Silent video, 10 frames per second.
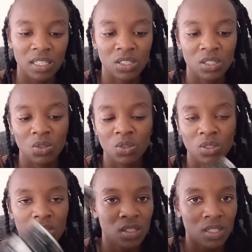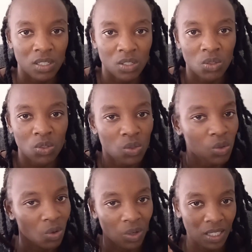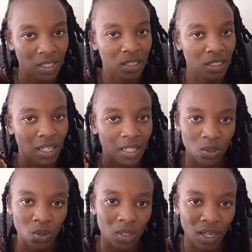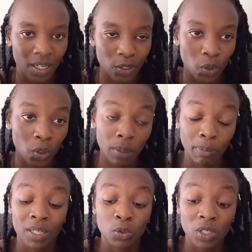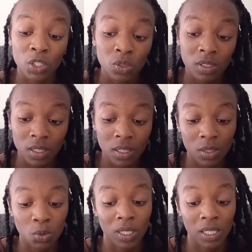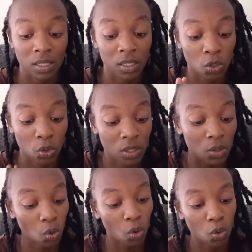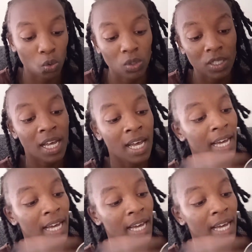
it's not it's not quality at all at all but when you see it well, it's new it's so good